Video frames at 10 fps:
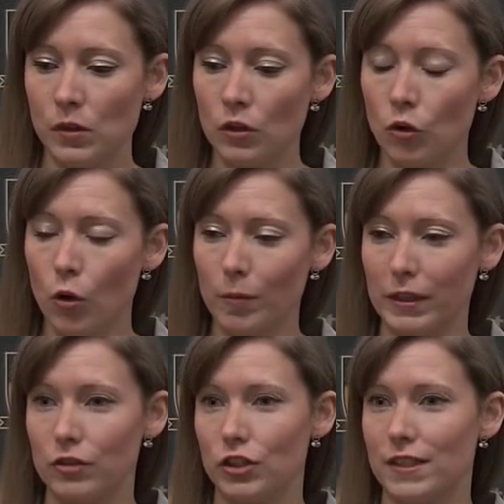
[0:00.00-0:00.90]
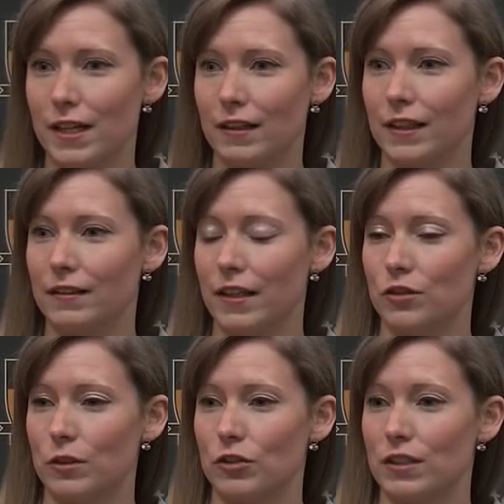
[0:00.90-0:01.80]
Normally, genes act like light
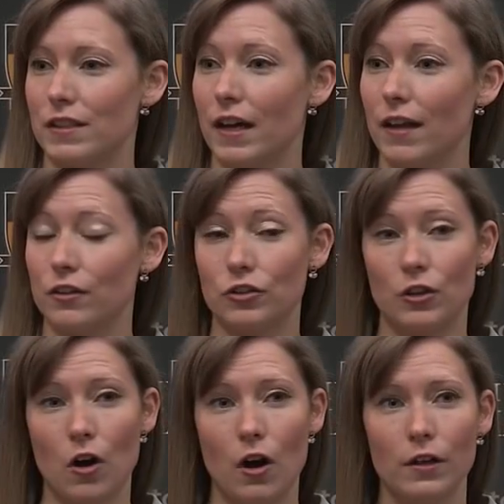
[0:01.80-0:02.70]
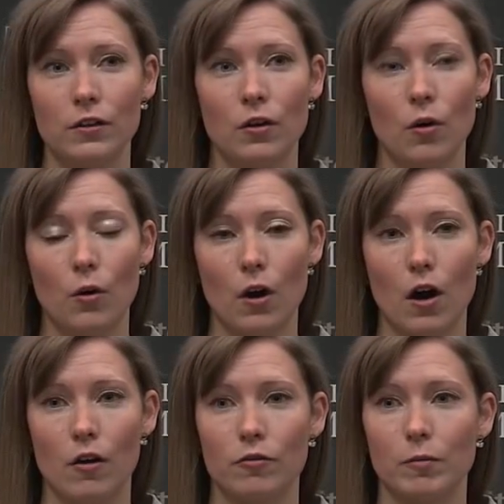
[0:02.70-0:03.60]
switches. They either turn on or
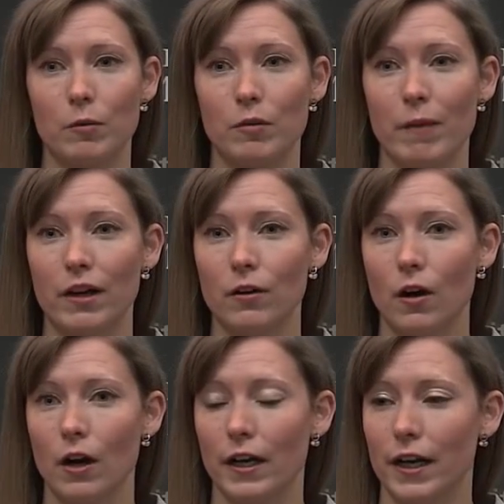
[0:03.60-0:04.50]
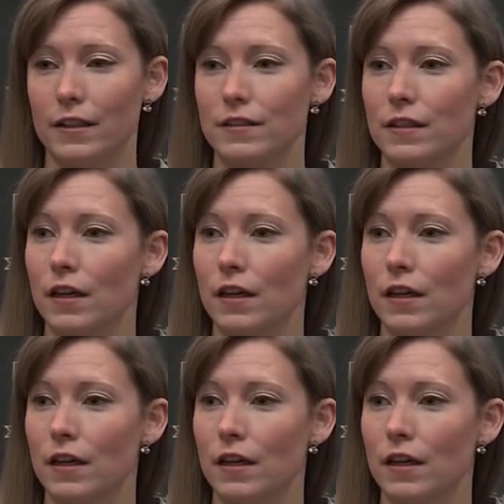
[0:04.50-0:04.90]
off, but with microRNAs,